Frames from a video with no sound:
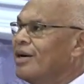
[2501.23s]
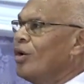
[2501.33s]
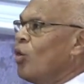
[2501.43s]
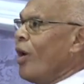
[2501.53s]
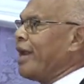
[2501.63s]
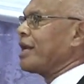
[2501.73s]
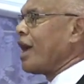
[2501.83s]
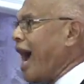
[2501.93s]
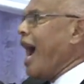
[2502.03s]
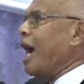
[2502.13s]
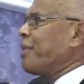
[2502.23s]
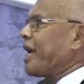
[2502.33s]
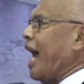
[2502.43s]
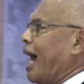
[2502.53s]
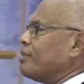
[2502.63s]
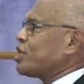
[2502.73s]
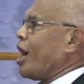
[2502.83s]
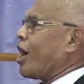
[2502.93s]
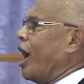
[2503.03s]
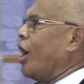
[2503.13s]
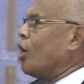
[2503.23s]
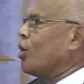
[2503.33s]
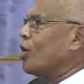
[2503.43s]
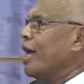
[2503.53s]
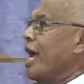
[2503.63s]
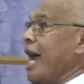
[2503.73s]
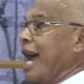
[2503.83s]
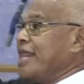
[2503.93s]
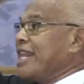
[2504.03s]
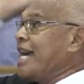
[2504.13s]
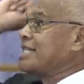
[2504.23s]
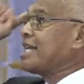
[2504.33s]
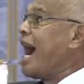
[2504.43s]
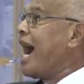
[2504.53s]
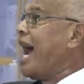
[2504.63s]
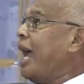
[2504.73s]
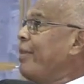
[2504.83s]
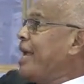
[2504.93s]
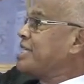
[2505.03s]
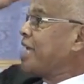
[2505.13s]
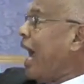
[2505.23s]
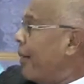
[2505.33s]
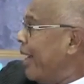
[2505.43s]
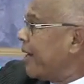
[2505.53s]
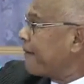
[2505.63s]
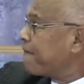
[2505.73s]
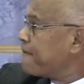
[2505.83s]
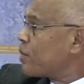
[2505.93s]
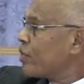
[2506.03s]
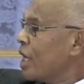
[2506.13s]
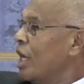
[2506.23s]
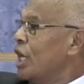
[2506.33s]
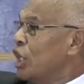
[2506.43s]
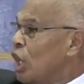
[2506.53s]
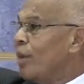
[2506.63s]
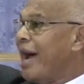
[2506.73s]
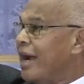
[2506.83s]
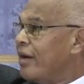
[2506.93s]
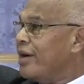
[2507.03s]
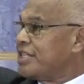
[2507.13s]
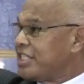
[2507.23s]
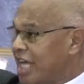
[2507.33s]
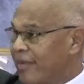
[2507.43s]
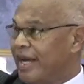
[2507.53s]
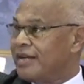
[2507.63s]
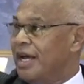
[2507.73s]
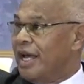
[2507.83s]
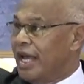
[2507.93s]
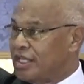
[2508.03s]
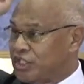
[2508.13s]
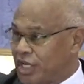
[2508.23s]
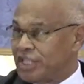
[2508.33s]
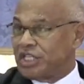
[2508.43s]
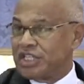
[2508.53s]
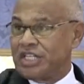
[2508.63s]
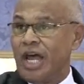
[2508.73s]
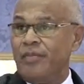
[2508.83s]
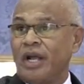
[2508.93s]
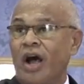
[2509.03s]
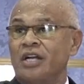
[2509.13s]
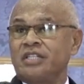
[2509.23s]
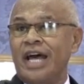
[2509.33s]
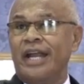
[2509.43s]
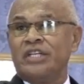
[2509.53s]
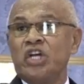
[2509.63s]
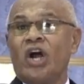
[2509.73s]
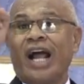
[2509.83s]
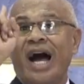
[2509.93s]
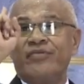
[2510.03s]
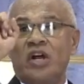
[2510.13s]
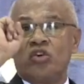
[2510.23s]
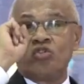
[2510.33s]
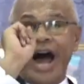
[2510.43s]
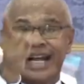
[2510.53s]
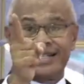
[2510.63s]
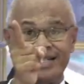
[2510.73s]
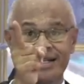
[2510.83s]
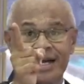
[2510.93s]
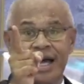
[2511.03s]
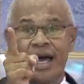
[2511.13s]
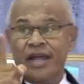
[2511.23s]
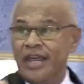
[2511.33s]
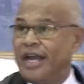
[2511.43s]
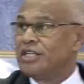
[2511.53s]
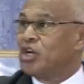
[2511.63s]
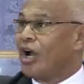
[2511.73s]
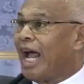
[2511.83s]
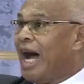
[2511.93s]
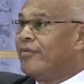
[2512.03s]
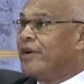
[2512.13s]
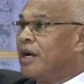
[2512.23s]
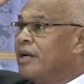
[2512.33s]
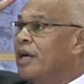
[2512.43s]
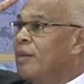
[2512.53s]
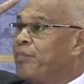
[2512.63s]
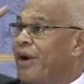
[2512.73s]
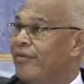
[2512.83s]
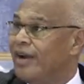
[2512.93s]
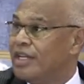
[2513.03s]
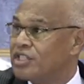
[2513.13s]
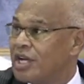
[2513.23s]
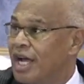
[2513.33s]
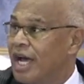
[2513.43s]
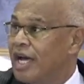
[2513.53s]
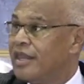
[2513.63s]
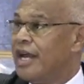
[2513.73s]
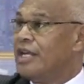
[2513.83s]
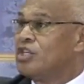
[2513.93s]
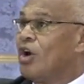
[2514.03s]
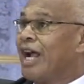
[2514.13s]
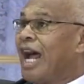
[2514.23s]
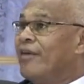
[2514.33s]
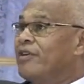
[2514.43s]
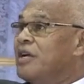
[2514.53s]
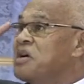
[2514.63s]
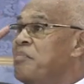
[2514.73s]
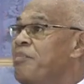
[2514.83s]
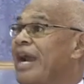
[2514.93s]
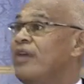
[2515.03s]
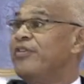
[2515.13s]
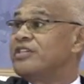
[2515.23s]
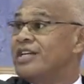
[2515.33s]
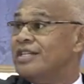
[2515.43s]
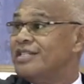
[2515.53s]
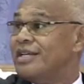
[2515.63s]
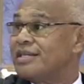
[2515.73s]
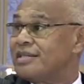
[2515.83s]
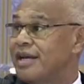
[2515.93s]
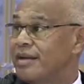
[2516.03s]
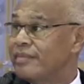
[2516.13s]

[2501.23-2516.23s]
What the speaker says: When God becomes your goal, and that time is coming, you better receive it in Jesus' name, because that is your covenant right, and that is your covenant privilege, and that is your covenant benefits in Jesus' name.